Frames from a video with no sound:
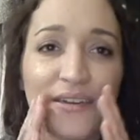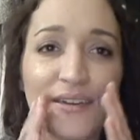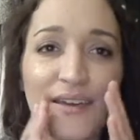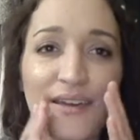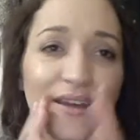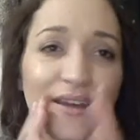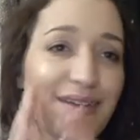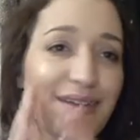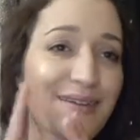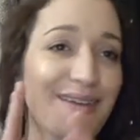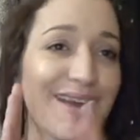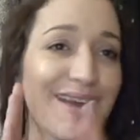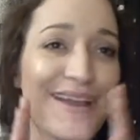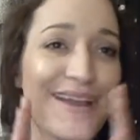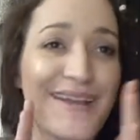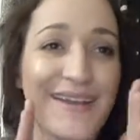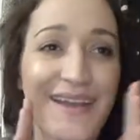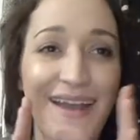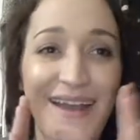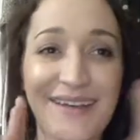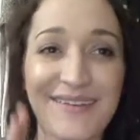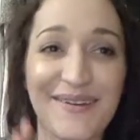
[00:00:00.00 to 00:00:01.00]

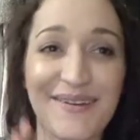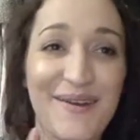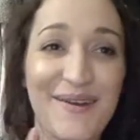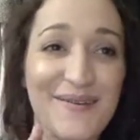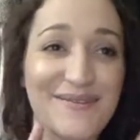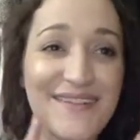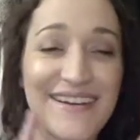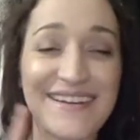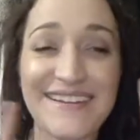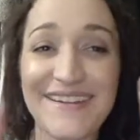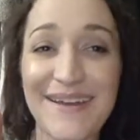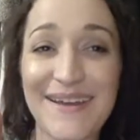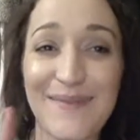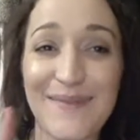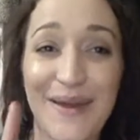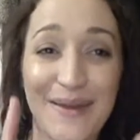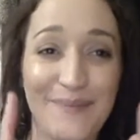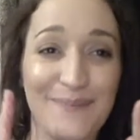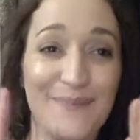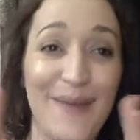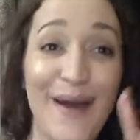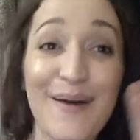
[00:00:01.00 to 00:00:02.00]
I don't know, I didn't have my
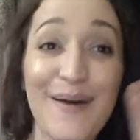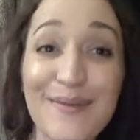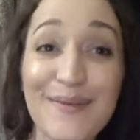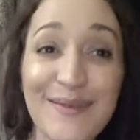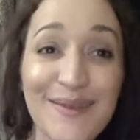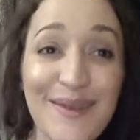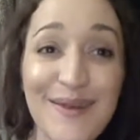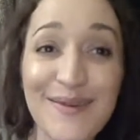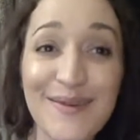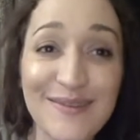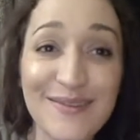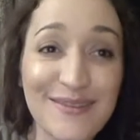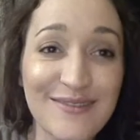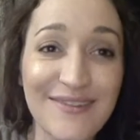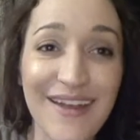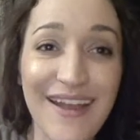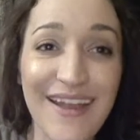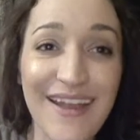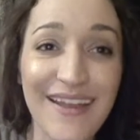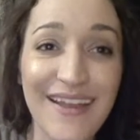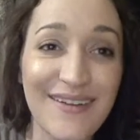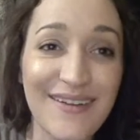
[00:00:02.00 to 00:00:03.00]
mouth closed
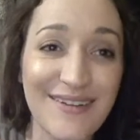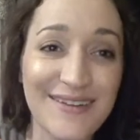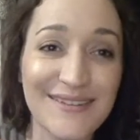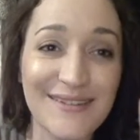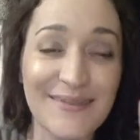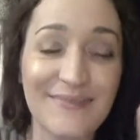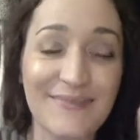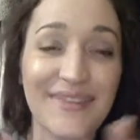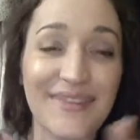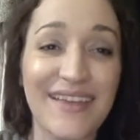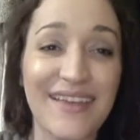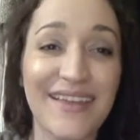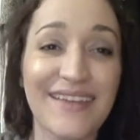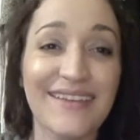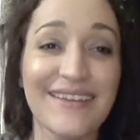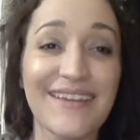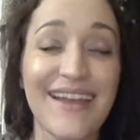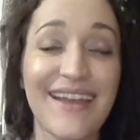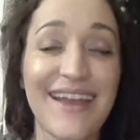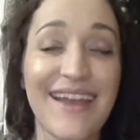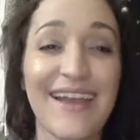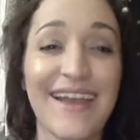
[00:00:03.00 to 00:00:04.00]
right or
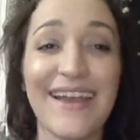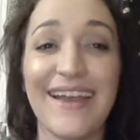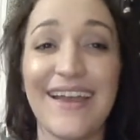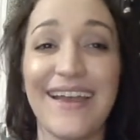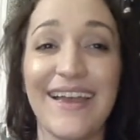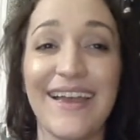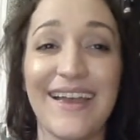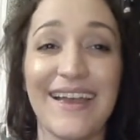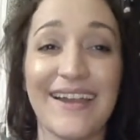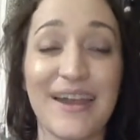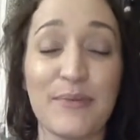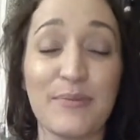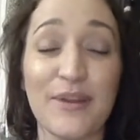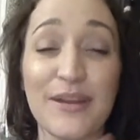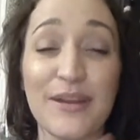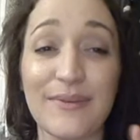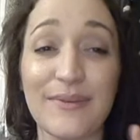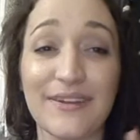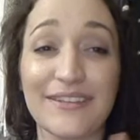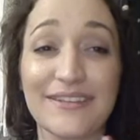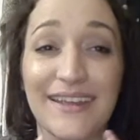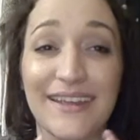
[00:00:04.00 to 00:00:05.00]
something, and I pretty
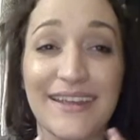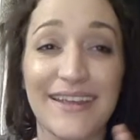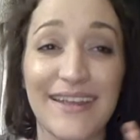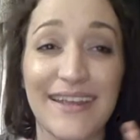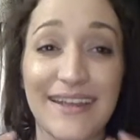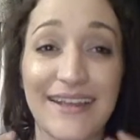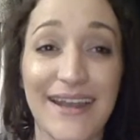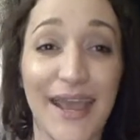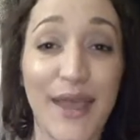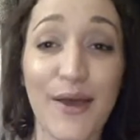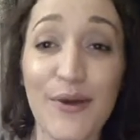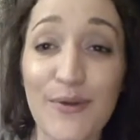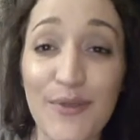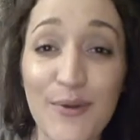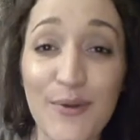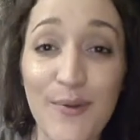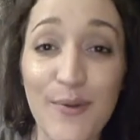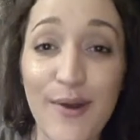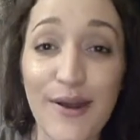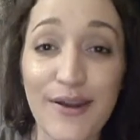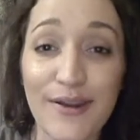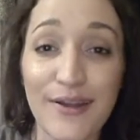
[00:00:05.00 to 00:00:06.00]
much like inhaled the
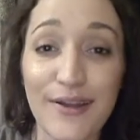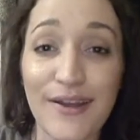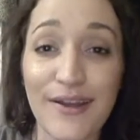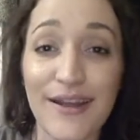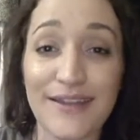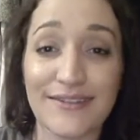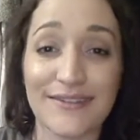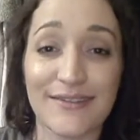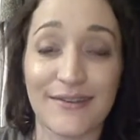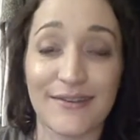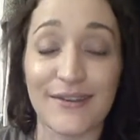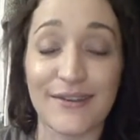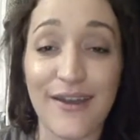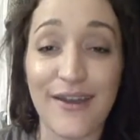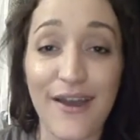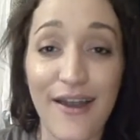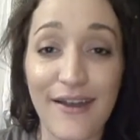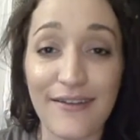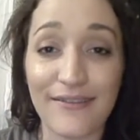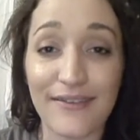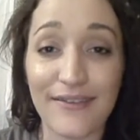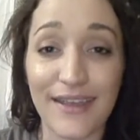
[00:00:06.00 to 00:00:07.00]
water and started
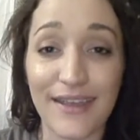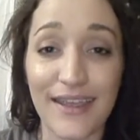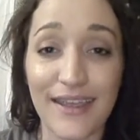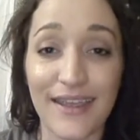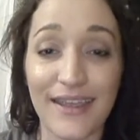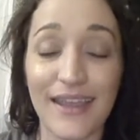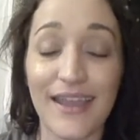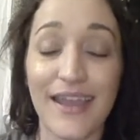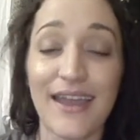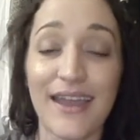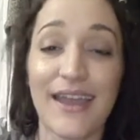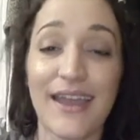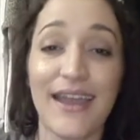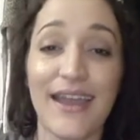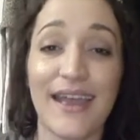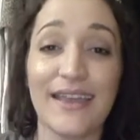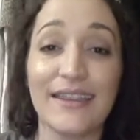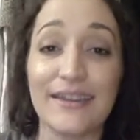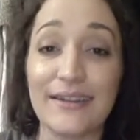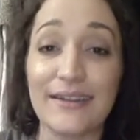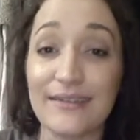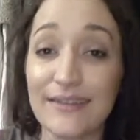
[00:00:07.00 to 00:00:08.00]
coughing
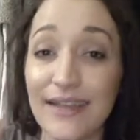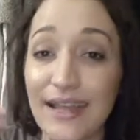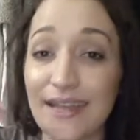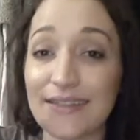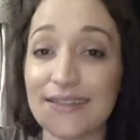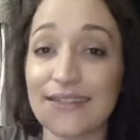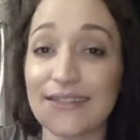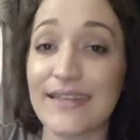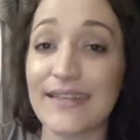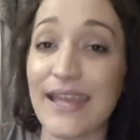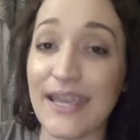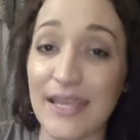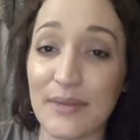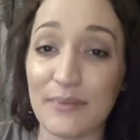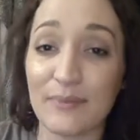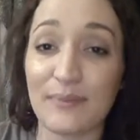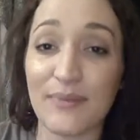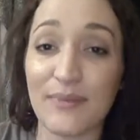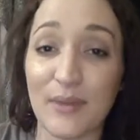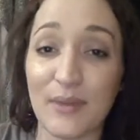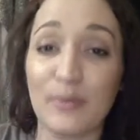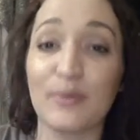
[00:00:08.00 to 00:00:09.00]
and literally had to take
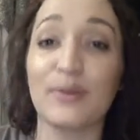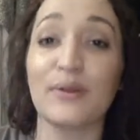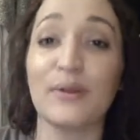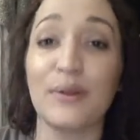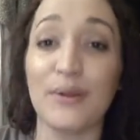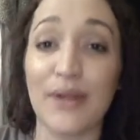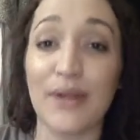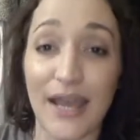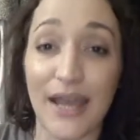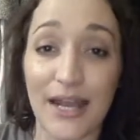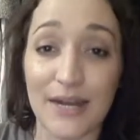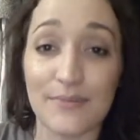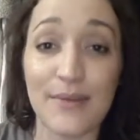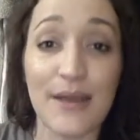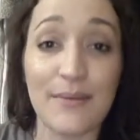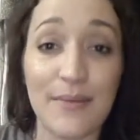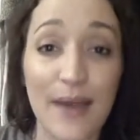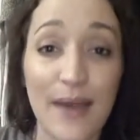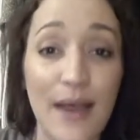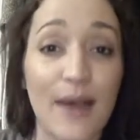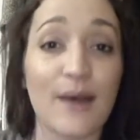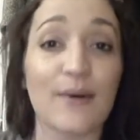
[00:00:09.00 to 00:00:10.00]
the balloon out of my
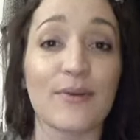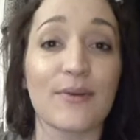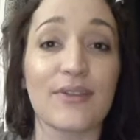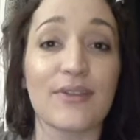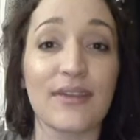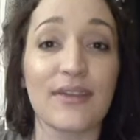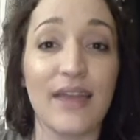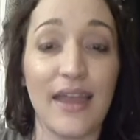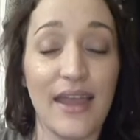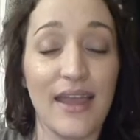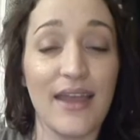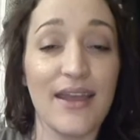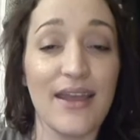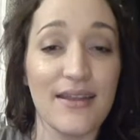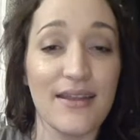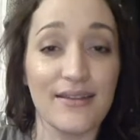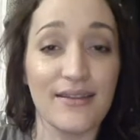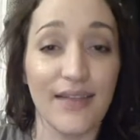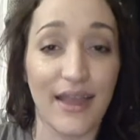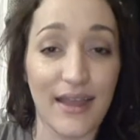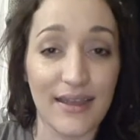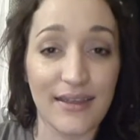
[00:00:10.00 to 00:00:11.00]
mouth and
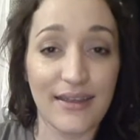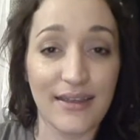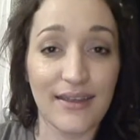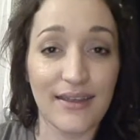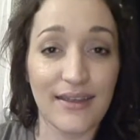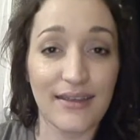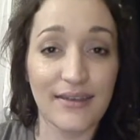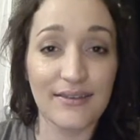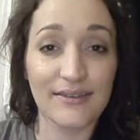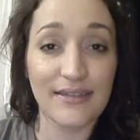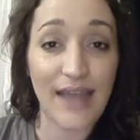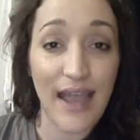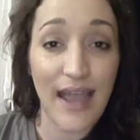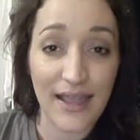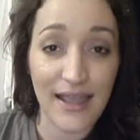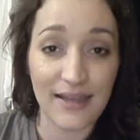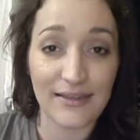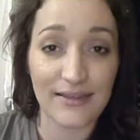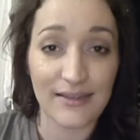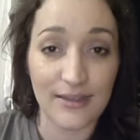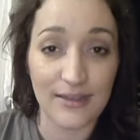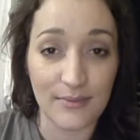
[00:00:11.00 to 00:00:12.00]
like die
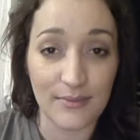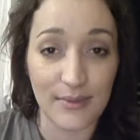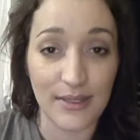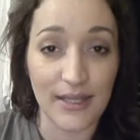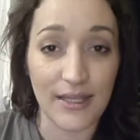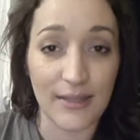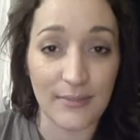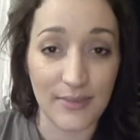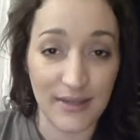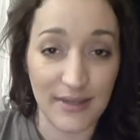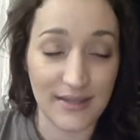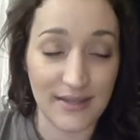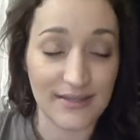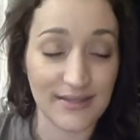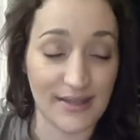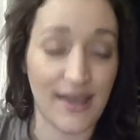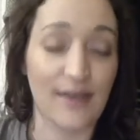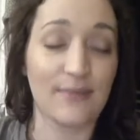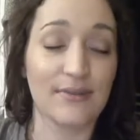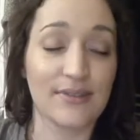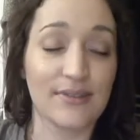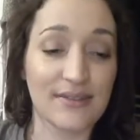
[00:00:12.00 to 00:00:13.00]
a little bit because
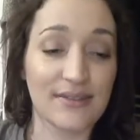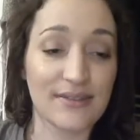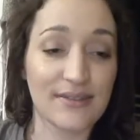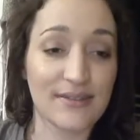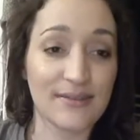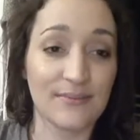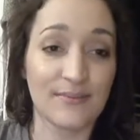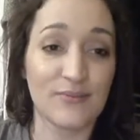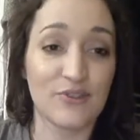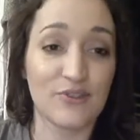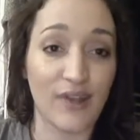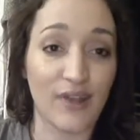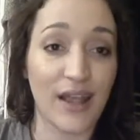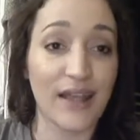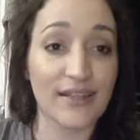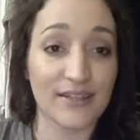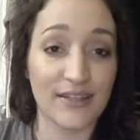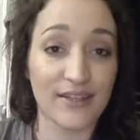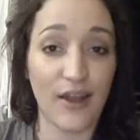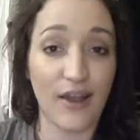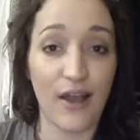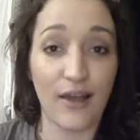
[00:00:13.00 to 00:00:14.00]
I was trying
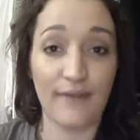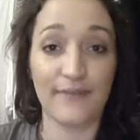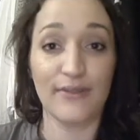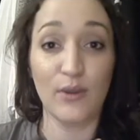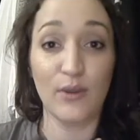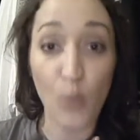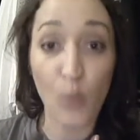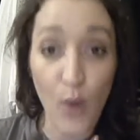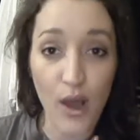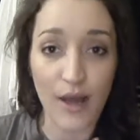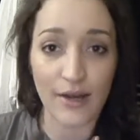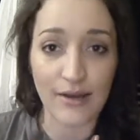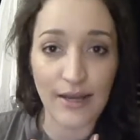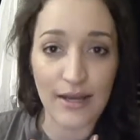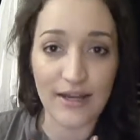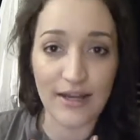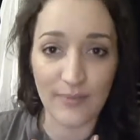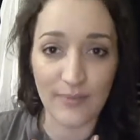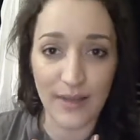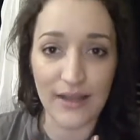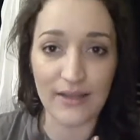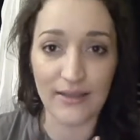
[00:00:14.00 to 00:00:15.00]
to cough the water out
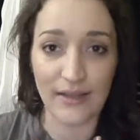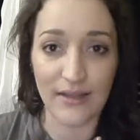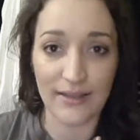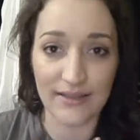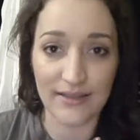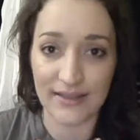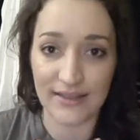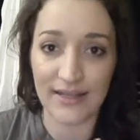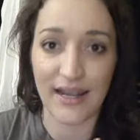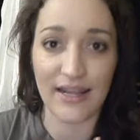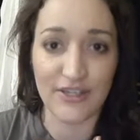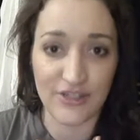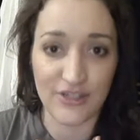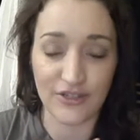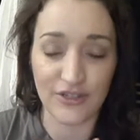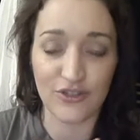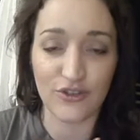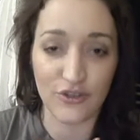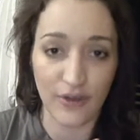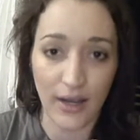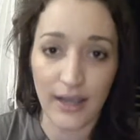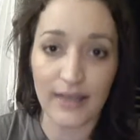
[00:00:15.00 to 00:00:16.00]
of my lungs that I just
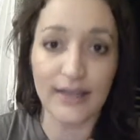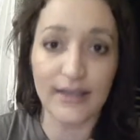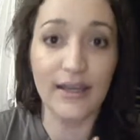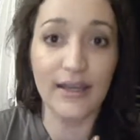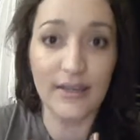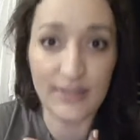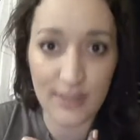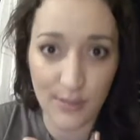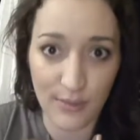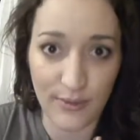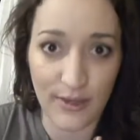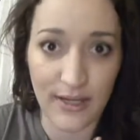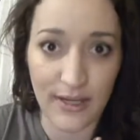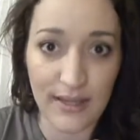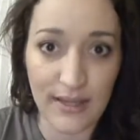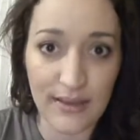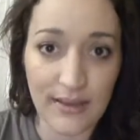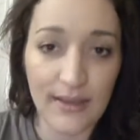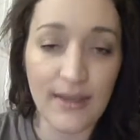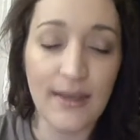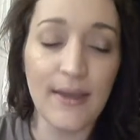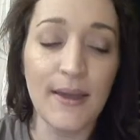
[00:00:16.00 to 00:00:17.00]
tried to breathe.
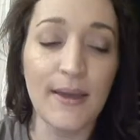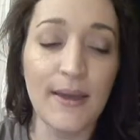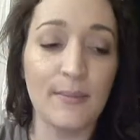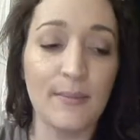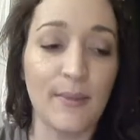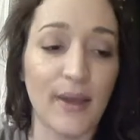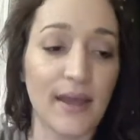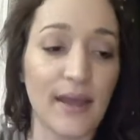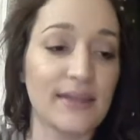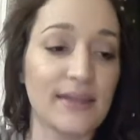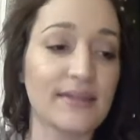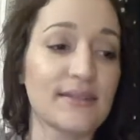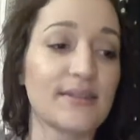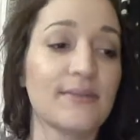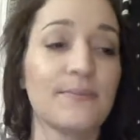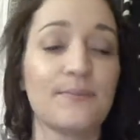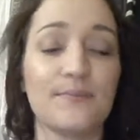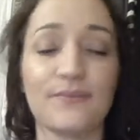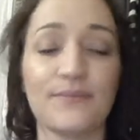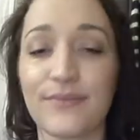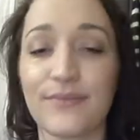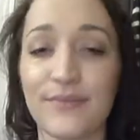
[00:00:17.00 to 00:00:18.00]
But
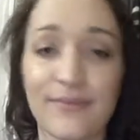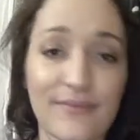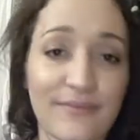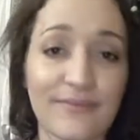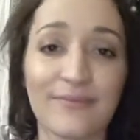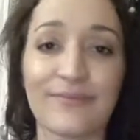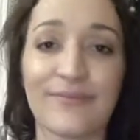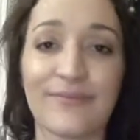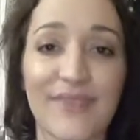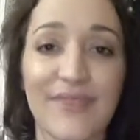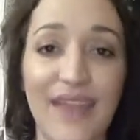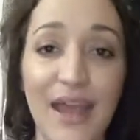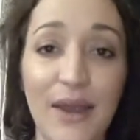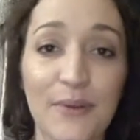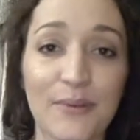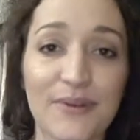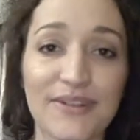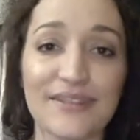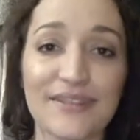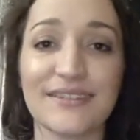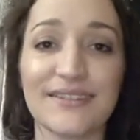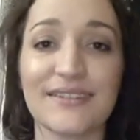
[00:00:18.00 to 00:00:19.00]
that
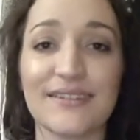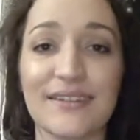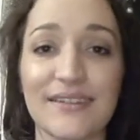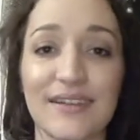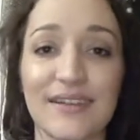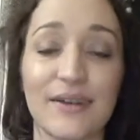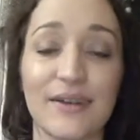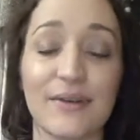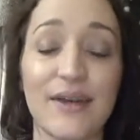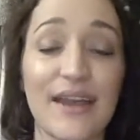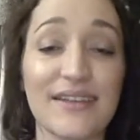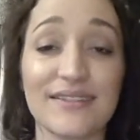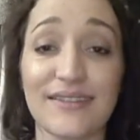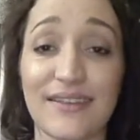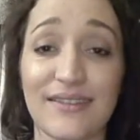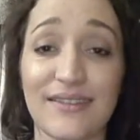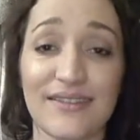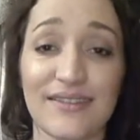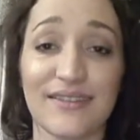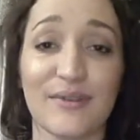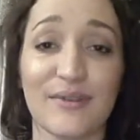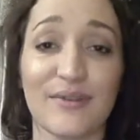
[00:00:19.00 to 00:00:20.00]
was, it has nothing
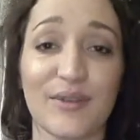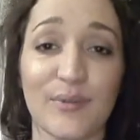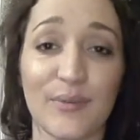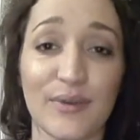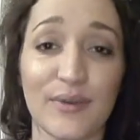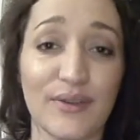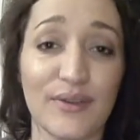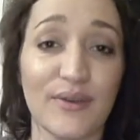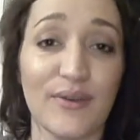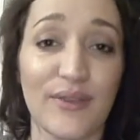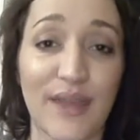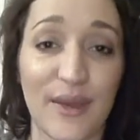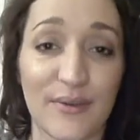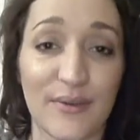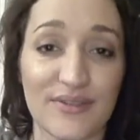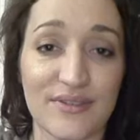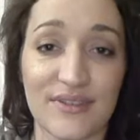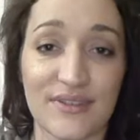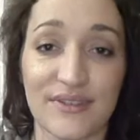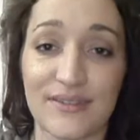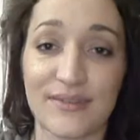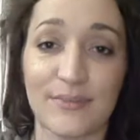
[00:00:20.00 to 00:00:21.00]
to do with the balloon. That was
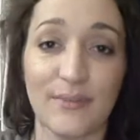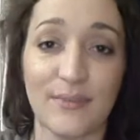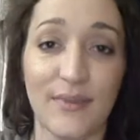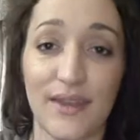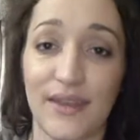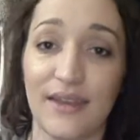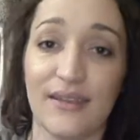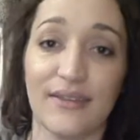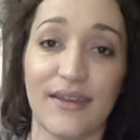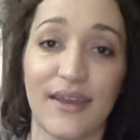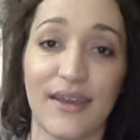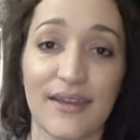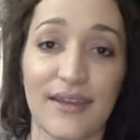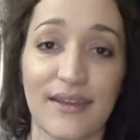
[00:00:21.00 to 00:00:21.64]
just me, like,